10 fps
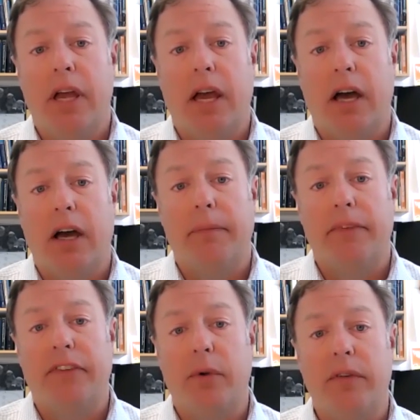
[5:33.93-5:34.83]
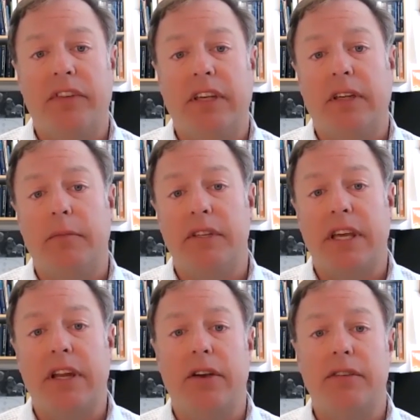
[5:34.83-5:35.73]
So we've seen
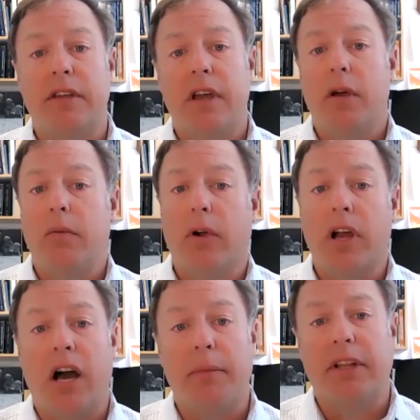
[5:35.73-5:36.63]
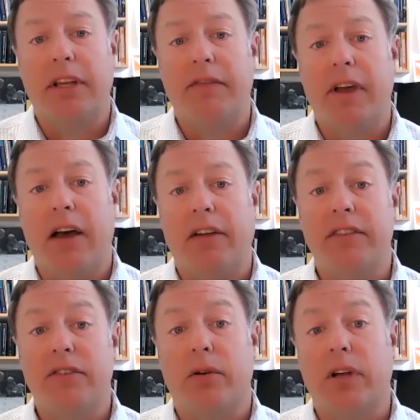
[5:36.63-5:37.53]
mosquitoes more commonly found
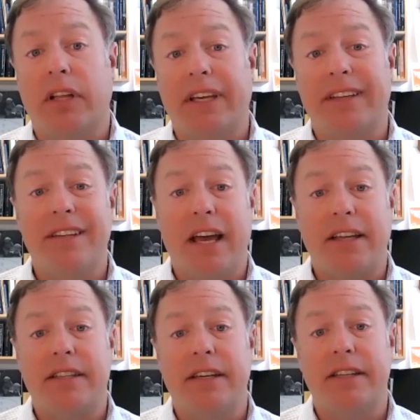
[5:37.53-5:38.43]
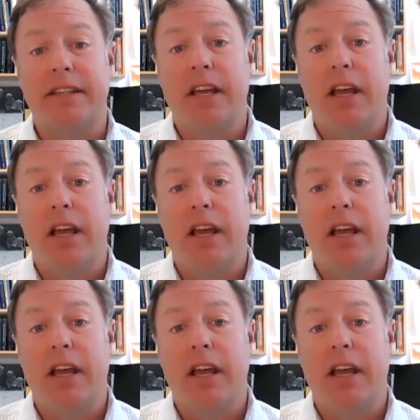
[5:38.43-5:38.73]
historically in Texas,